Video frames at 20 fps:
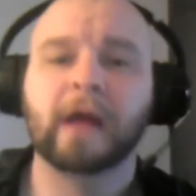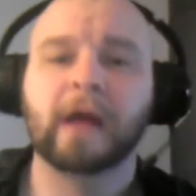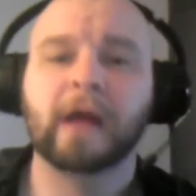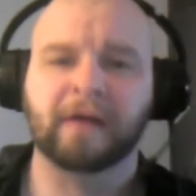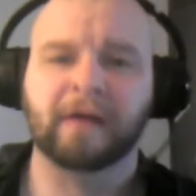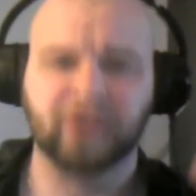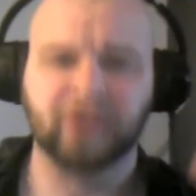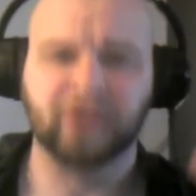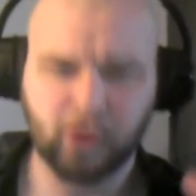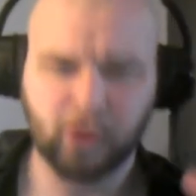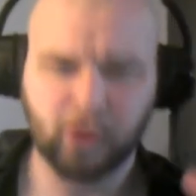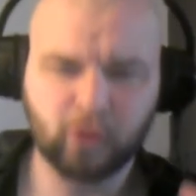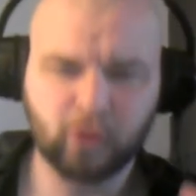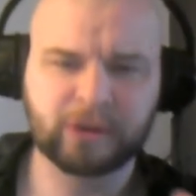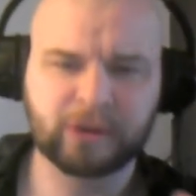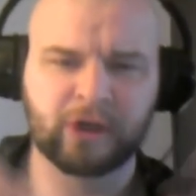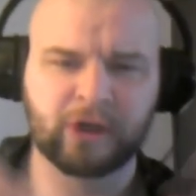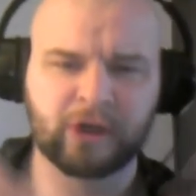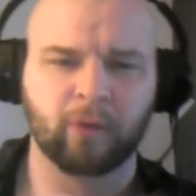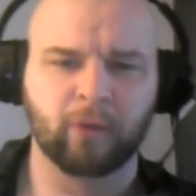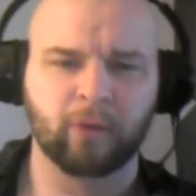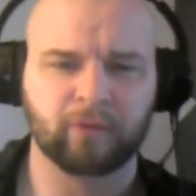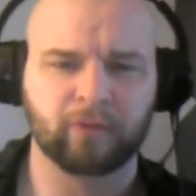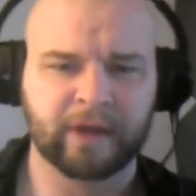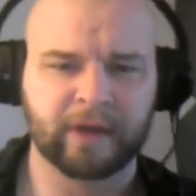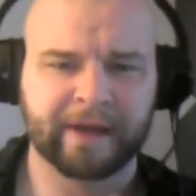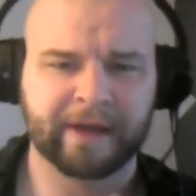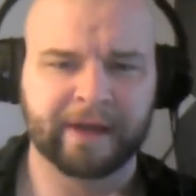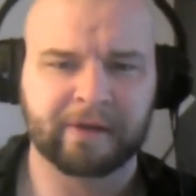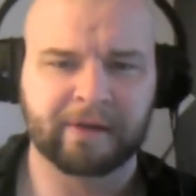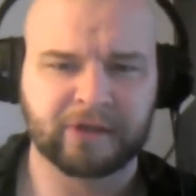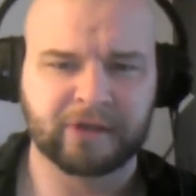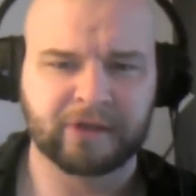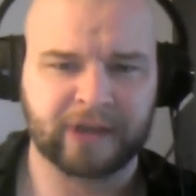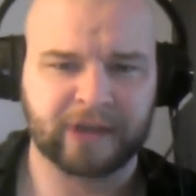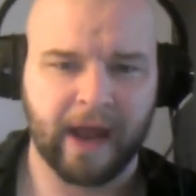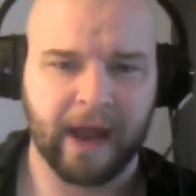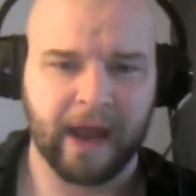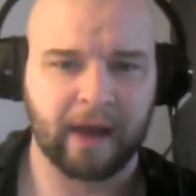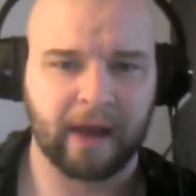If you don't really
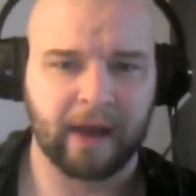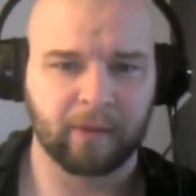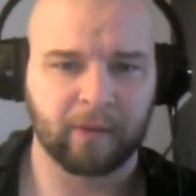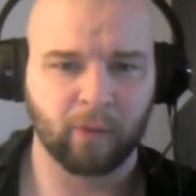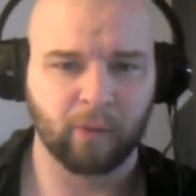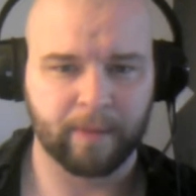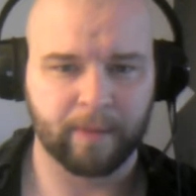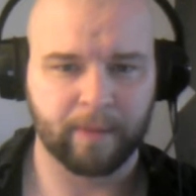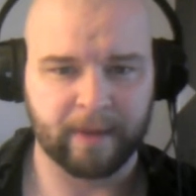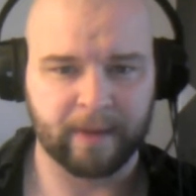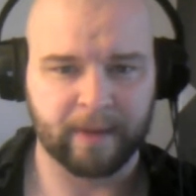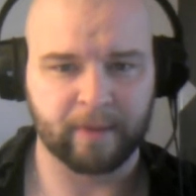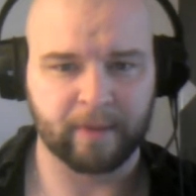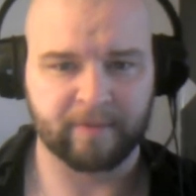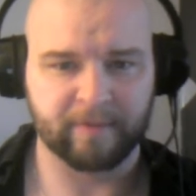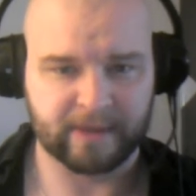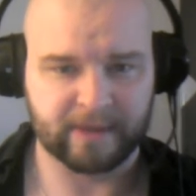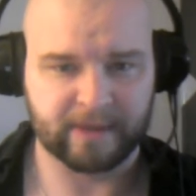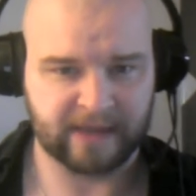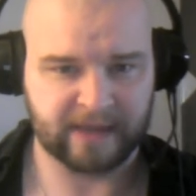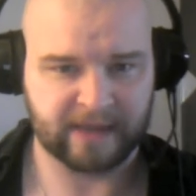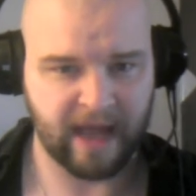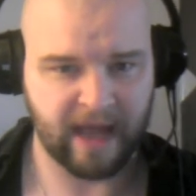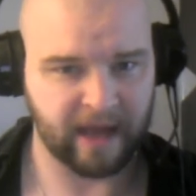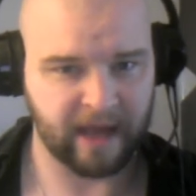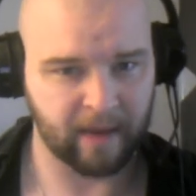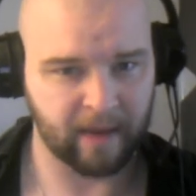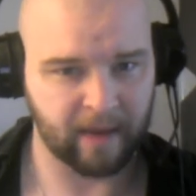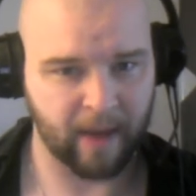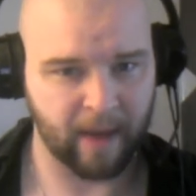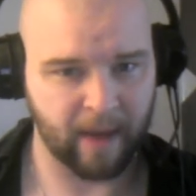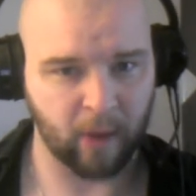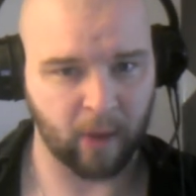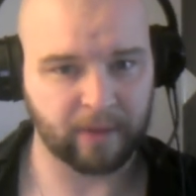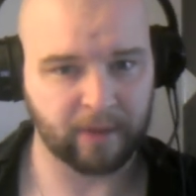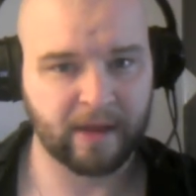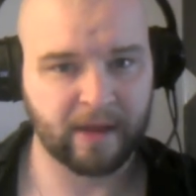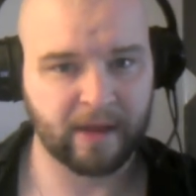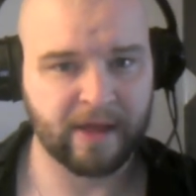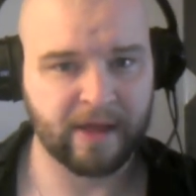understand what people have been saying about
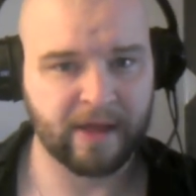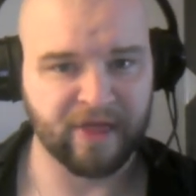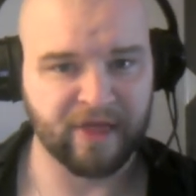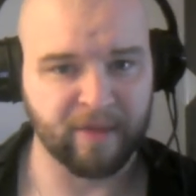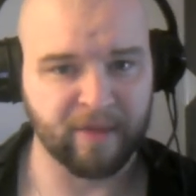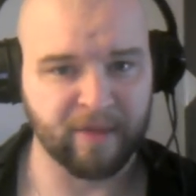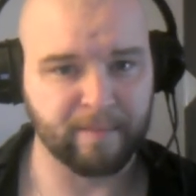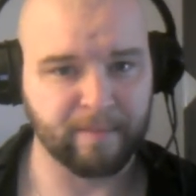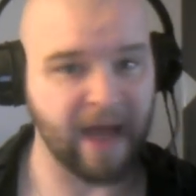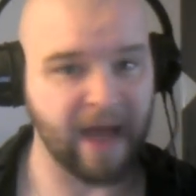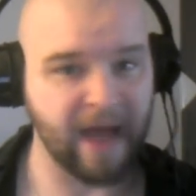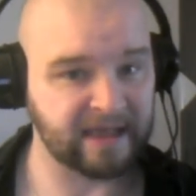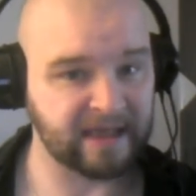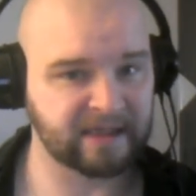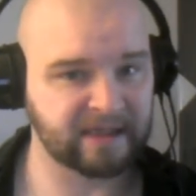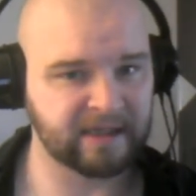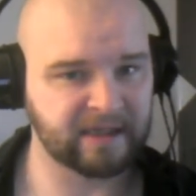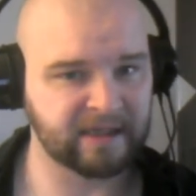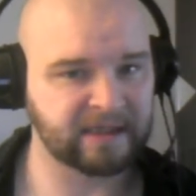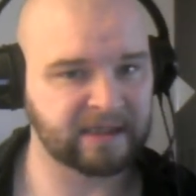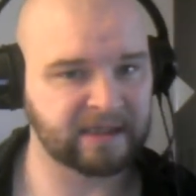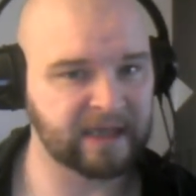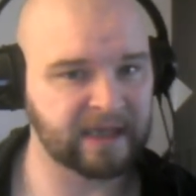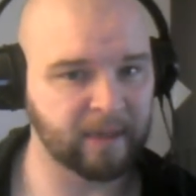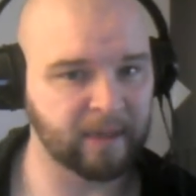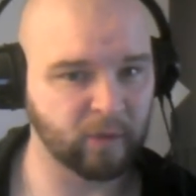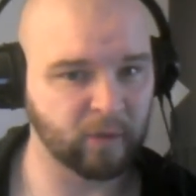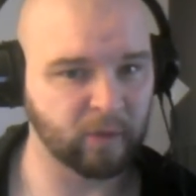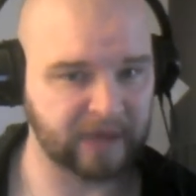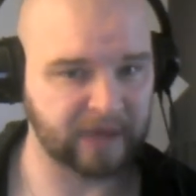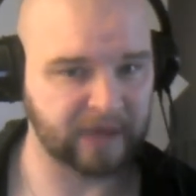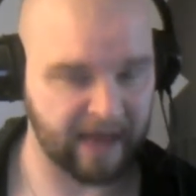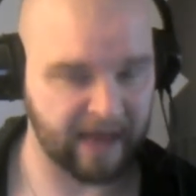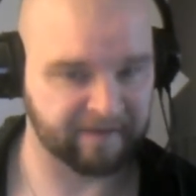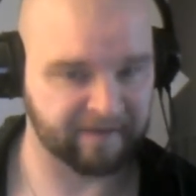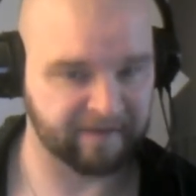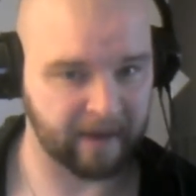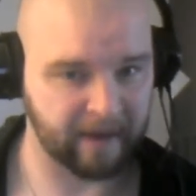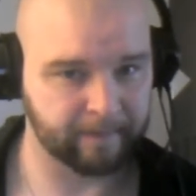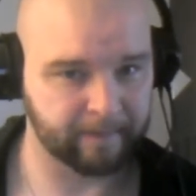the mess this team was
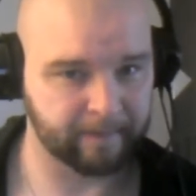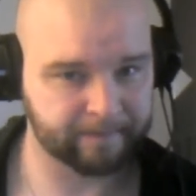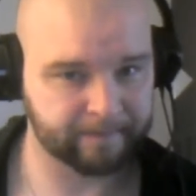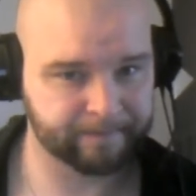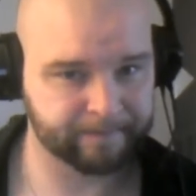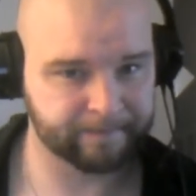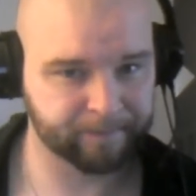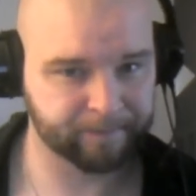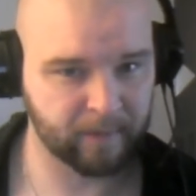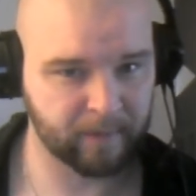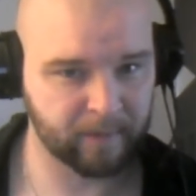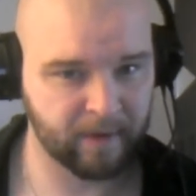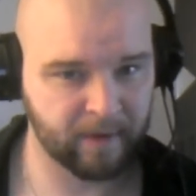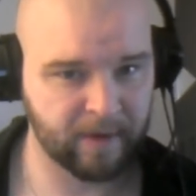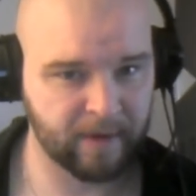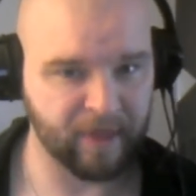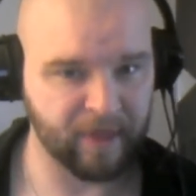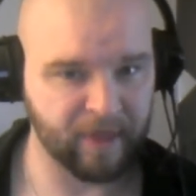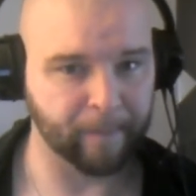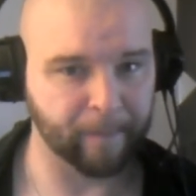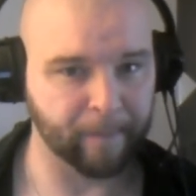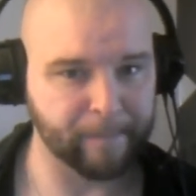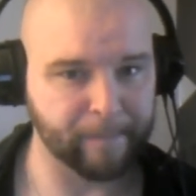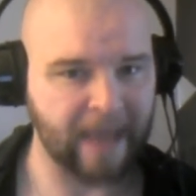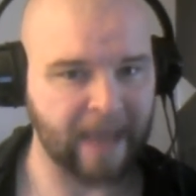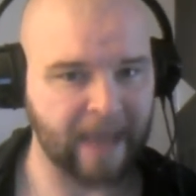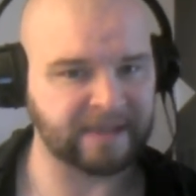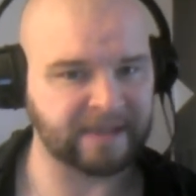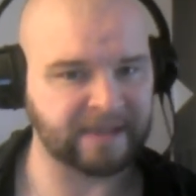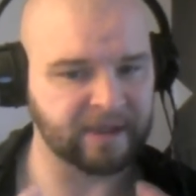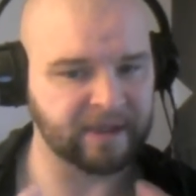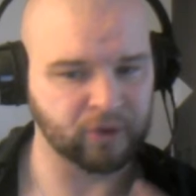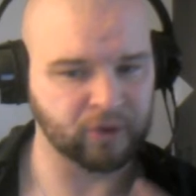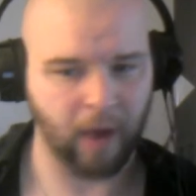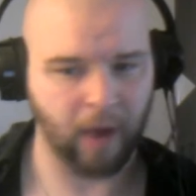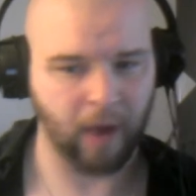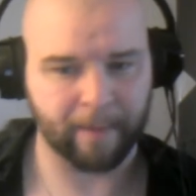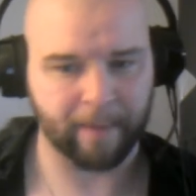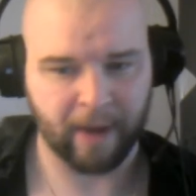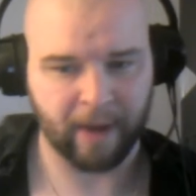left in, the mess that
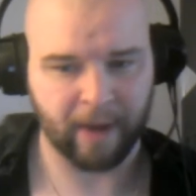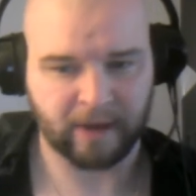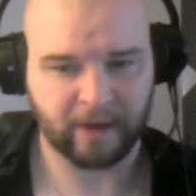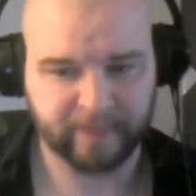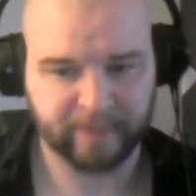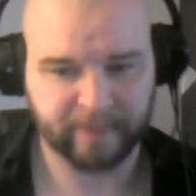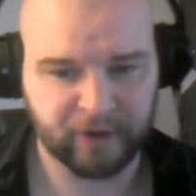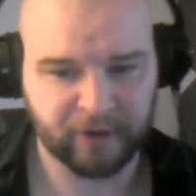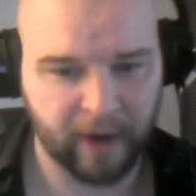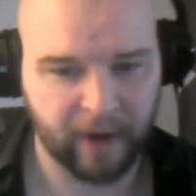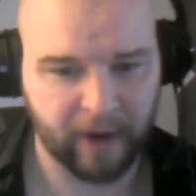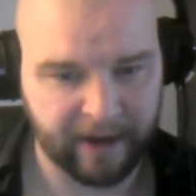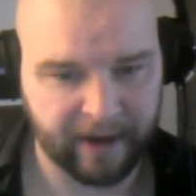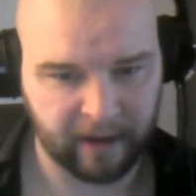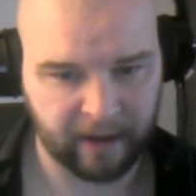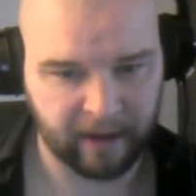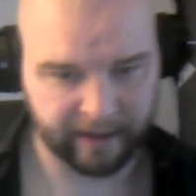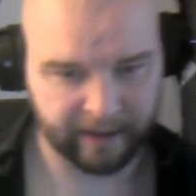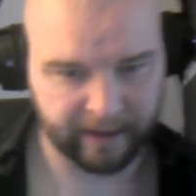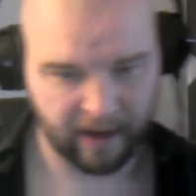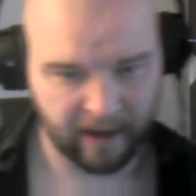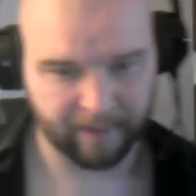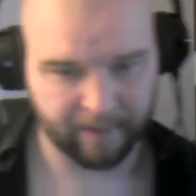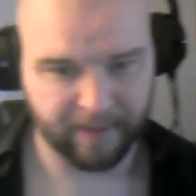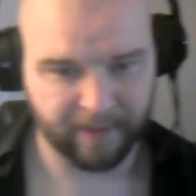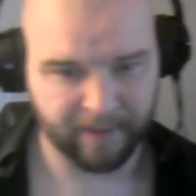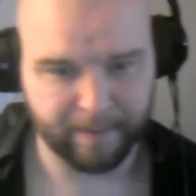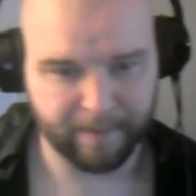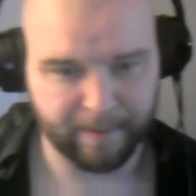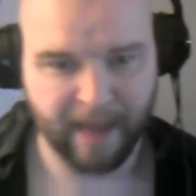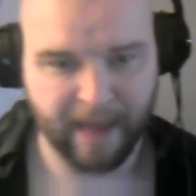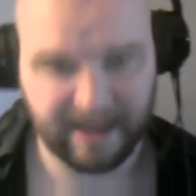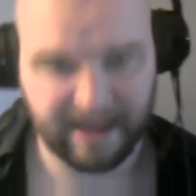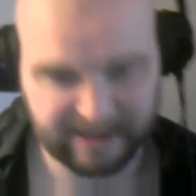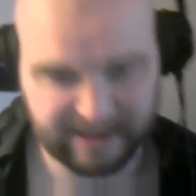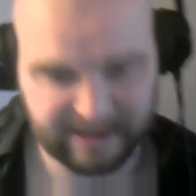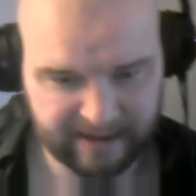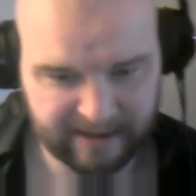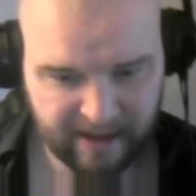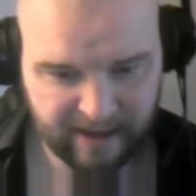Drop Bear's been trying to clean up, the
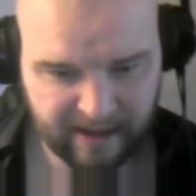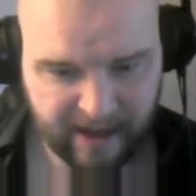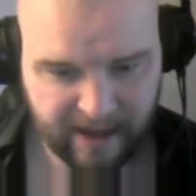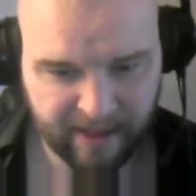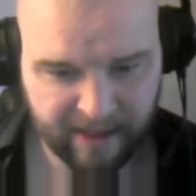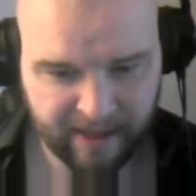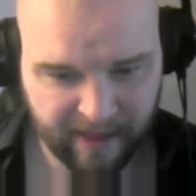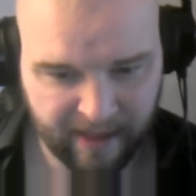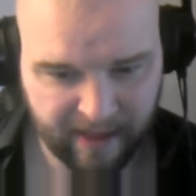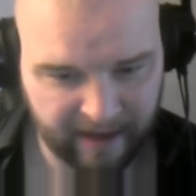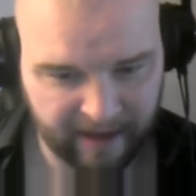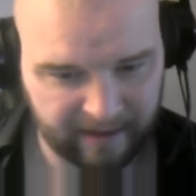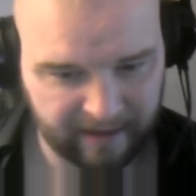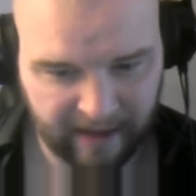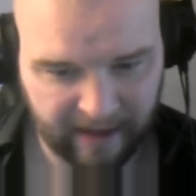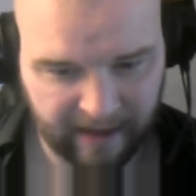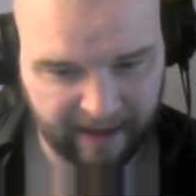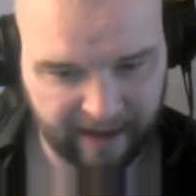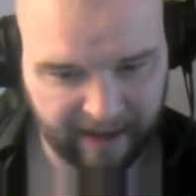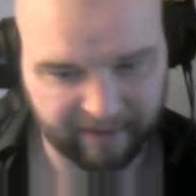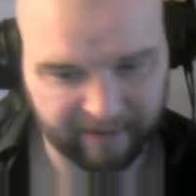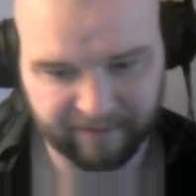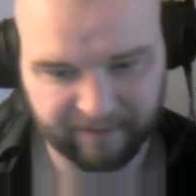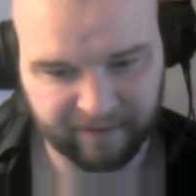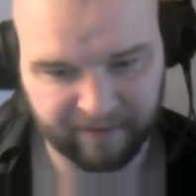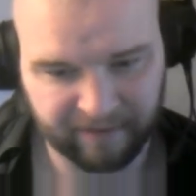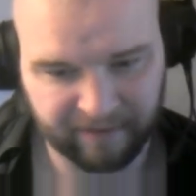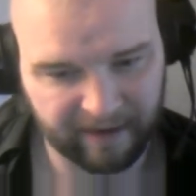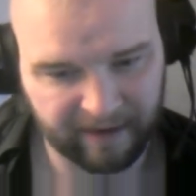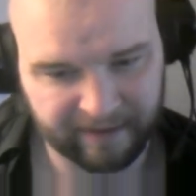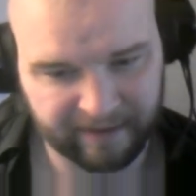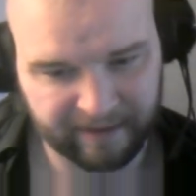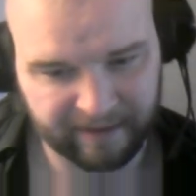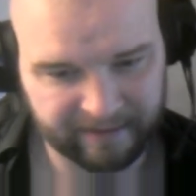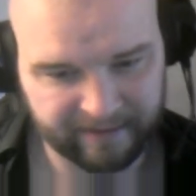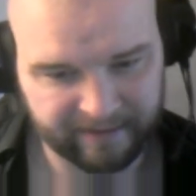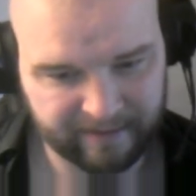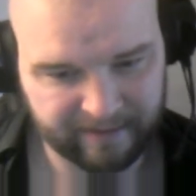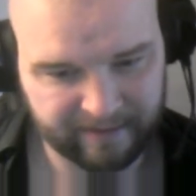mess that like fucking